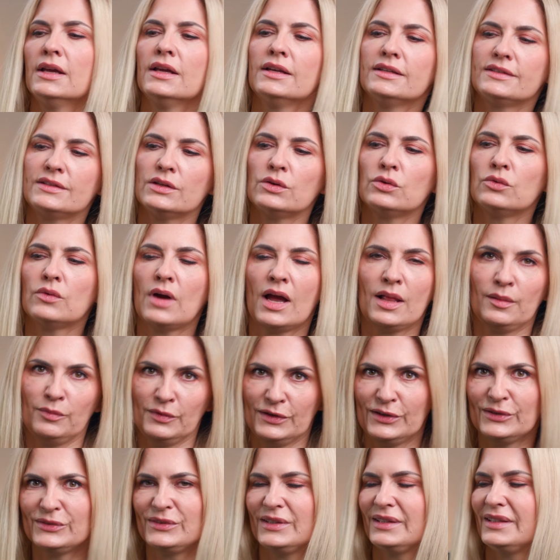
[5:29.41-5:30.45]
So I'll
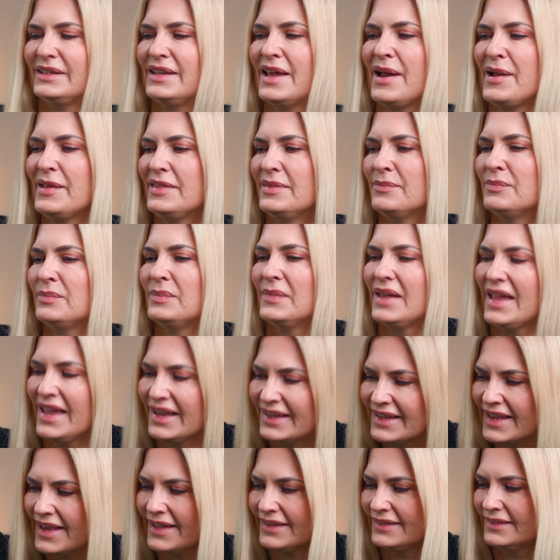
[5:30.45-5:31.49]
be using them
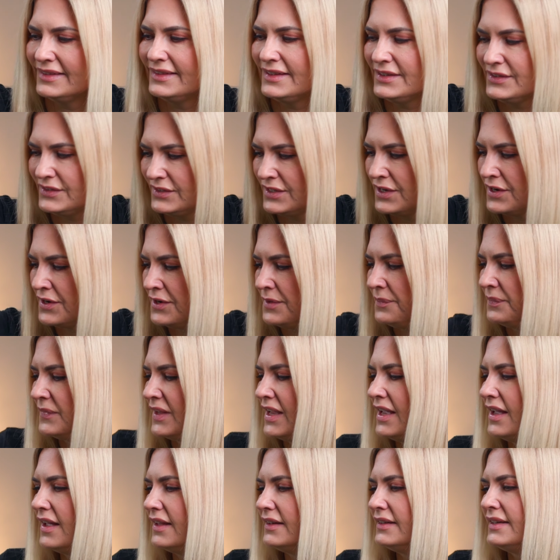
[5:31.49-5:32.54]
again this year.
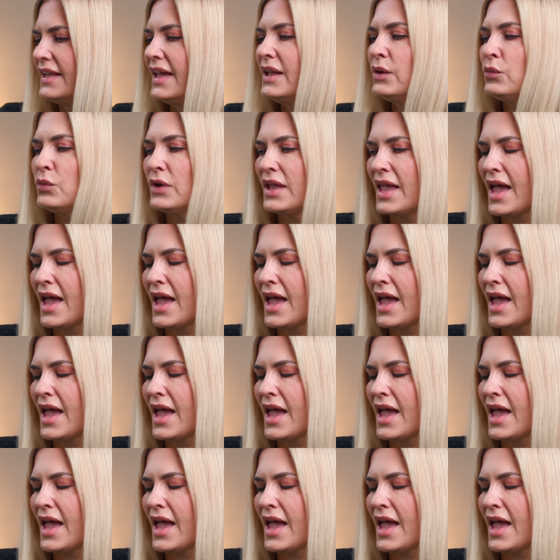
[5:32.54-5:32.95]
Then we